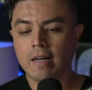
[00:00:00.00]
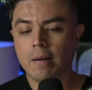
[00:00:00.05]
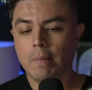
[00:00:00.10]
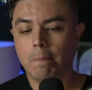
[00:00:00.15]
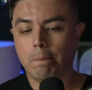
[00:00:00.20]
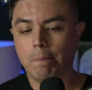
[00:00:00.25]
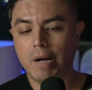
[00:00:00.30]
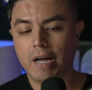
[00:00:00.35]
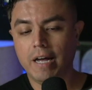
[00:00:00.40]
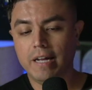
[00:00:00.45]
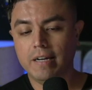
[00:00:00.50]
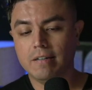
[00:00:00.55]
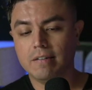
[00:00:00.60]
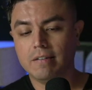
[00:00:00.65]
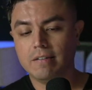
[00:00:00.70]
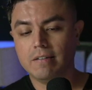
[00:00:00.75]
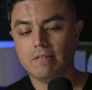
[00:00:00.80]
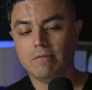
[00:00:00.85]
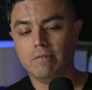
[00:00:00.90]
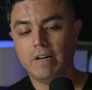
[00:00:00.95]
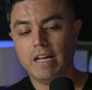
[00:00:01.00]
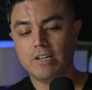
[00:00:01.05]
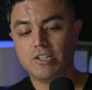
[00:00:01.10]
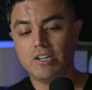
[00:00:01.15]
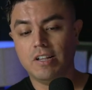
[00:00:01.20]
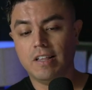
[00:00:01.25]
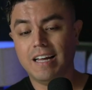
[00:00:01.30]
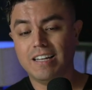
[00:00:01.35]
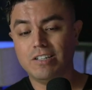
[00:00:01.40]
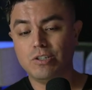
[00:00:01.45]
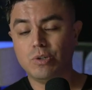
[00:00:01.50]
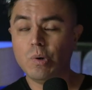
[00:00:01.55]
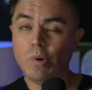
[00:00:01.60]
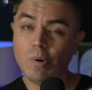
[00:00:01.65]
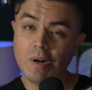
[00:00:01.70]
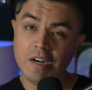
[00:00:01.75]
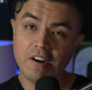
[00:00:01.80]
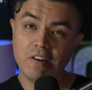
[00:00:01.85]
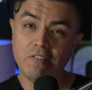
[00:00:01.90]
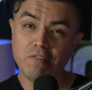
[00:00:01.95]
But we actually got
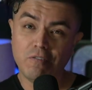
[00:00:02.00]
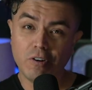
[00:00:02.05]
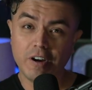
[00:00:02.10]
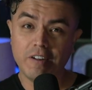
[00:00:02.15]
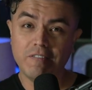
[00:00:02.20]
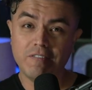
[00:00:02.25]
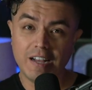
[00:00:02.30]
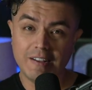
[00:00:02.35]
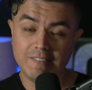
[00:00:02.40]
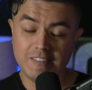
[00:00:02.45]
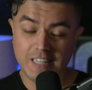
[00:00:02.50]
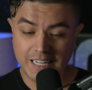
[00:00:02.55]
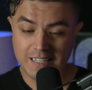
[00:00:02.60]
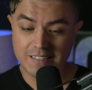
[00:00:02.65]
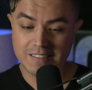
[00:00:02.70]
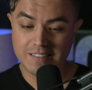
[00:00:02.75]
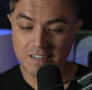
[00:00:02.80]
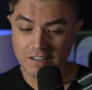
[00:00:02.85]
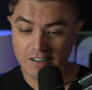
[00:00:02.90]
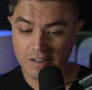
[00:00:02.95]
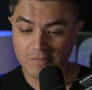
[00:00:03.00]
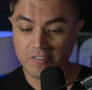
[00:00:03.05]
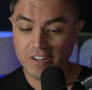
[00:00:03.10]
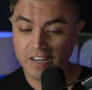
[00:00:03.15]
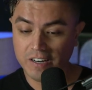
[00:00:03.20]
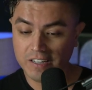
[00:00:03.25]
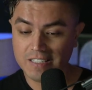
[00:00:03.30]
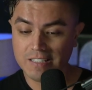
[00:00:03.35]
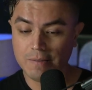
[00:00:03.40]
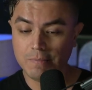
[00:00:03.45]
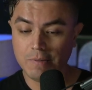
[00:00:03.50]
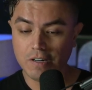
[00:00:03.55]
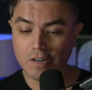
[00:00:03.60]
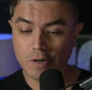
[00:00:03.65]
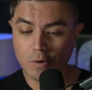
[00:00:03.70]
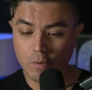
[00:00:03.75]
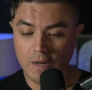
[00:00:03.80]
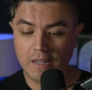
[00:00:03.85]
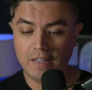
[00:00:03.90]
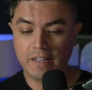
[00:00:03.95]
245 links that are very similar
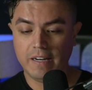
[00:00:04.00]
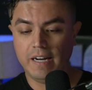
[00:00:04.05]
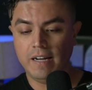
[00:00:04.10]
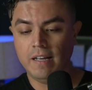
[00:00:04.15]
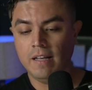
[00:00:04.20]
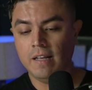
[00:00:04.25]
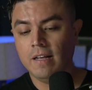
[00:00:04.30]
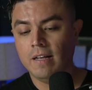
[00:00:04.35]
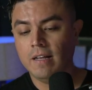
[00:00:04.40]
quality.